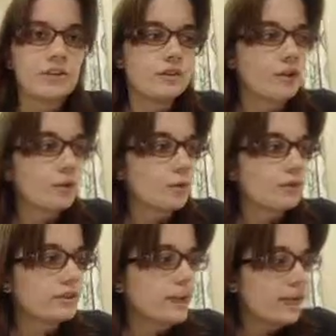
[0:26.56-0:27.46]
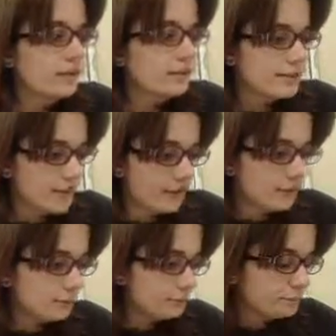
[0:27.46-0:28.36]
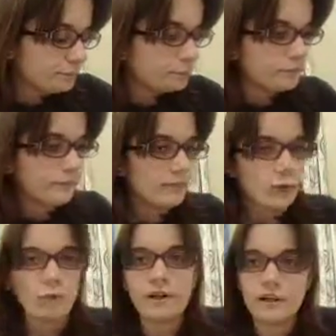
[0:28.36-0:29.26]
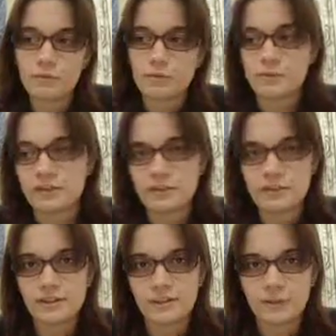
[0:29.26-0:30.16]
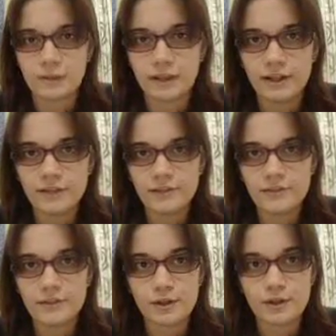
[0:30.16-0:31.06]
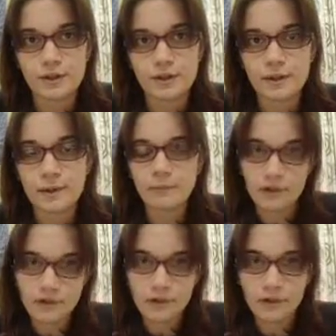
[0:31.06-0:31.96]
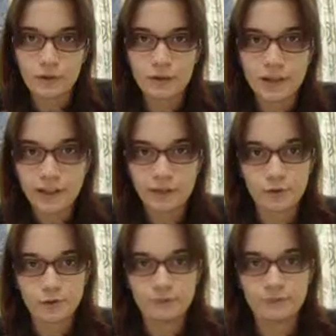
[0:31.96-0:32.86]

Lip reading: So today I decided, why not respond to this request? So I'm going to show you what I do.